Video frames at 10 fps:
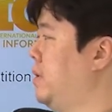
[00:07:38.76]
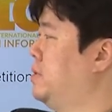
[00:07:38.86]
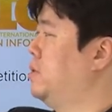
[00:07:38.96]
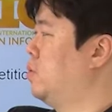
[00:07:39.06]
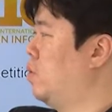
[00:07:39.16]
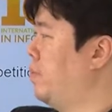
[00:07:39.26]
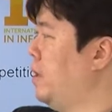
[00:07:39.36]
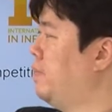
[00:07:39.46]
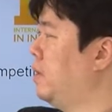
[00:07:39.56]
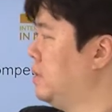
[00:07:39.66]
is
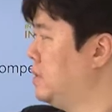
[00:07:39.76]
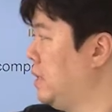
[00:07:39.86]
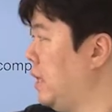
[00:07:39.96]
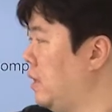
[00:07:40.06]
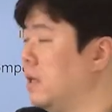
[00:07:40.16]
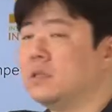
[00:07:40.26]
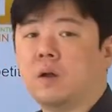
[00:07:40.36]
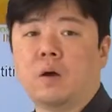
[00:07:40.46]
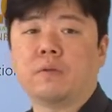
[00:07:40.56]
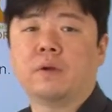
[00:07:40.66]
OOP, but C is
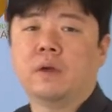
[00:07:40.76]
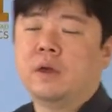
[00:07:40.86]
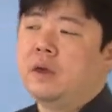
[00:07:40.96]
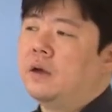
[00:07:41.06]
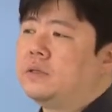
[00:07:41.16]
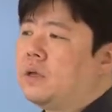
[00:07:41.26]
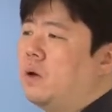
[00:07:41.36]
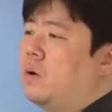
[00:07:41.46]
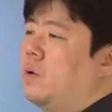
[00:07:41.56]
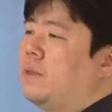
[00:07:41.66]
not.
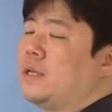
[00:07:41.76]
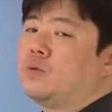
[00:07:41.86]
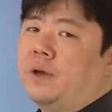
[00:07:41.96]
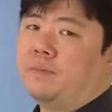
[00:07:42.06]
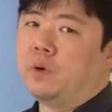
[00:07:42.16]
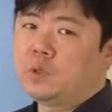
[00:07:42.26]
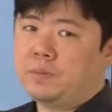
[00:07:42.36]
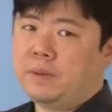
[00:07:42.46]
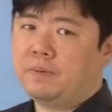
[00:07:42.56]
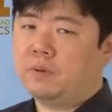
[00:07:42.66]
So that's why
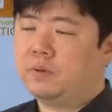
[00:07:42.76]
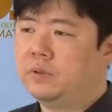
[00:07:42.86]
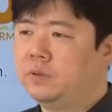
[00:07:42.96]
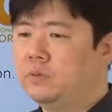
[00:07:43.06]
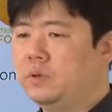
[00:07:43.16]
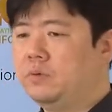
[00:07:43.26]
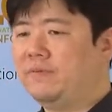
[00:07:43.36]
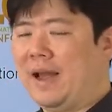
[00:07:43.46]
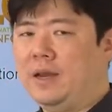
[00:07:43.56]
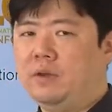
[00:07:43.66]
most people who
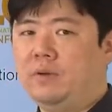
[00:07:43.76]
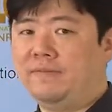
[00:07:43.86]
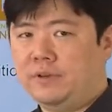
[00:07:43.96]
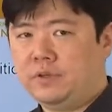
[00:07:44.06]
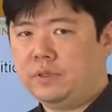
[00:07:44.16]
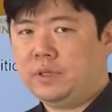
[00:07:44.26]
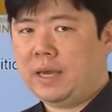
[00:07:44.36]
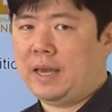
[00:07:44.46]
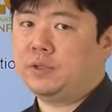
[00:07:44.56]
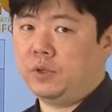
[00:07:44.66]
value
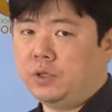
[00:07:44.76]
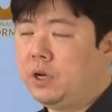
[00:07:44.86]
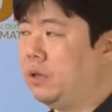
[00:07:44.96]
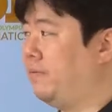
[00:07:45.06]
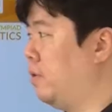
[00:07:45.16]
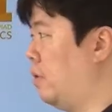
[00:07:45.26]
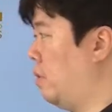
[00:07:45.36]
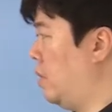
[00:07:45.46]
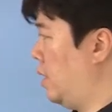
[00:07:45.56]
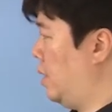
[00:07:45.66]
efficiency, as you should if
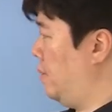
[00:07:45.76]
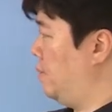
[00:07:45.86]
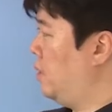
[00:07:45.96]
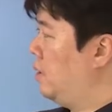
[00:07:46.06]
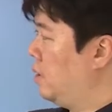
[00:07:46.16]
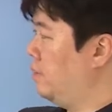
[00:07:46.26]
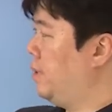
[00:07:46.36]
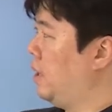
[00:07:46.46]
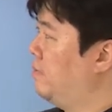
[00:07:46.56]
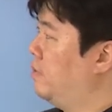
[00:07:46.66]
you're
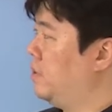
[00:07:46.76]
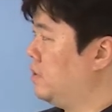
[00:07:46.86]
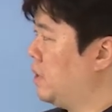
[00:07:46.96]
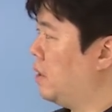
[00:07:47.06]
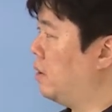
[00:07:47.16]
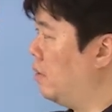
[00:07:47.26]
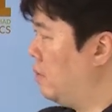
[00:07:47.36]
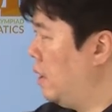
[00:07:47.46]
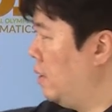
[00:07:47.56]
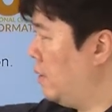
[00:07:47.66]
competing for the USACO,
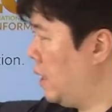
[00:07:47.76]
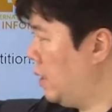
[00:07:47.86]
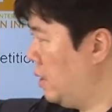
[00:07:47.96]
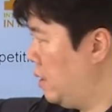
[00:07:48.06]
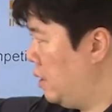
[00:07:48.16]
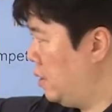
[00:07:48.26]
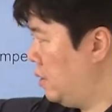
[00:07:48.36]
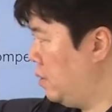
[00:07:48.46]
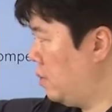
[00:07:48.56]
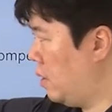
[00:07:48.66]
then
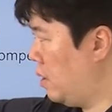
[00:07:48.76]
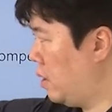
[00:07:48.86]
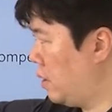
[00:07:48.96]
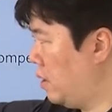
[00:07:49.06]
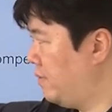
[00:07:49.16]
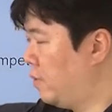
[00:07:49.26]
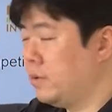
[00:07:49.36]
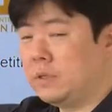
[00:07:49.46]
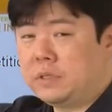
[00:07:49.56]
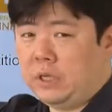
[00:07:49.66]
you are going to
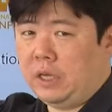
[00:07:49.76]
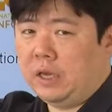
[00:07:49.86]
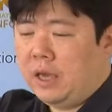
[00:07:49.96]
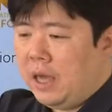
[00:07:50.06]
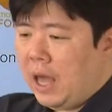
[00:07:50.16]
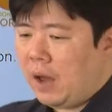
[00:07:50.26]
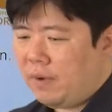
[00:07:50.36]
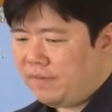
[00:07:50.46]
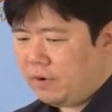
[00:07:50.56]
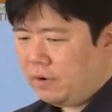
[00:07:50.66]
focus on C.
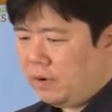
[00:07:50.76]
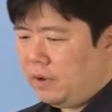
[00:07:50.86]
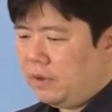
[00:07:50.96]
However,